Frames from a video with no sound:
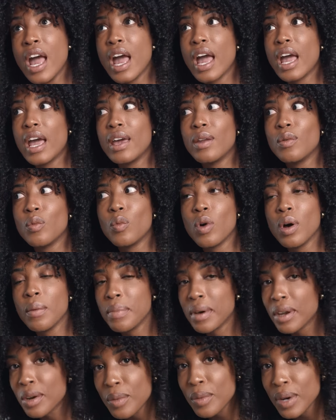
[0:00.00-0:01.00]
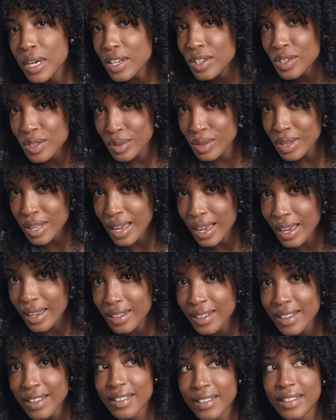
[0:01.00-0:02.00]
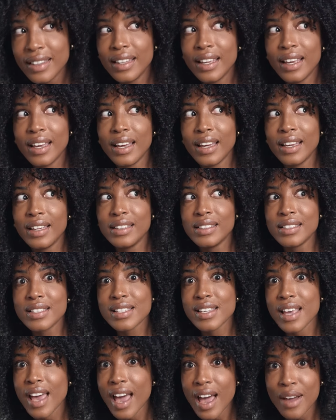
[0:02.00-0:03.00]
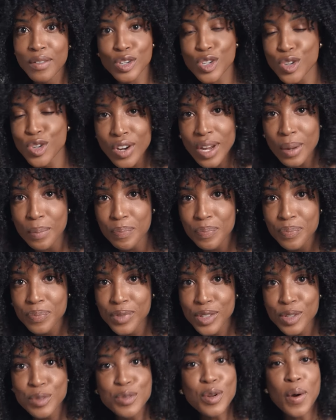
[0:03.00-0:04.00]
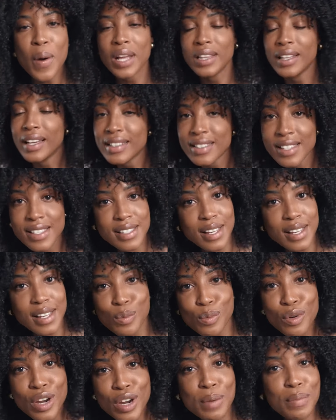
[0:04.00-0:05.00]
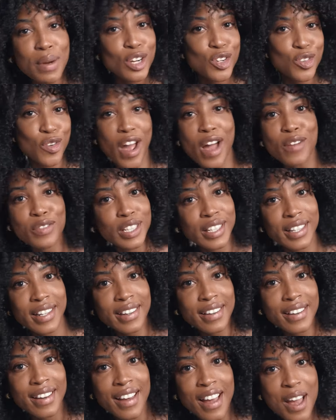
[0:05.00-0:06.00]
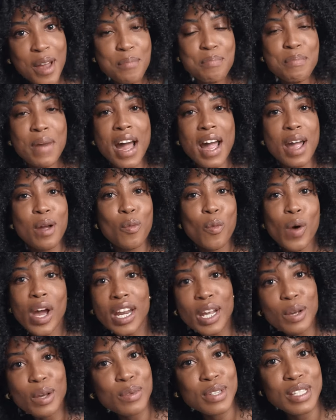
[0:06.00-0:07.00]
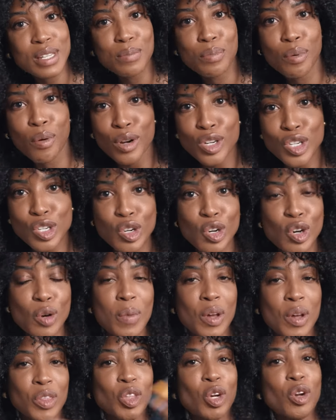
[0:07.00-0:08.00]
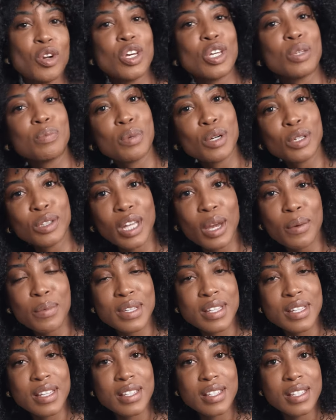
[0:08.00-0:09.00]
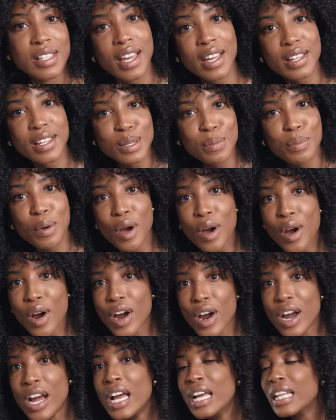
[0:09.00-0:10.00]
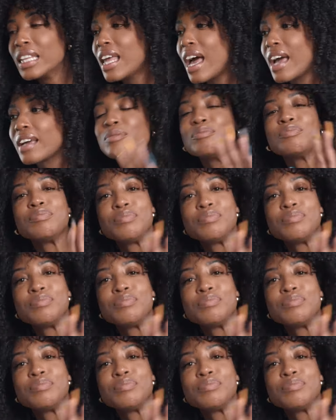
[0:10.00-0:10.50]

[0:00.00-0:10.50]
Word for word: and what better way to do that than to have a trip. You know I like to celebrate by traveling. My wedding was in Portugal, my 30th birthday was in Zanzibar, like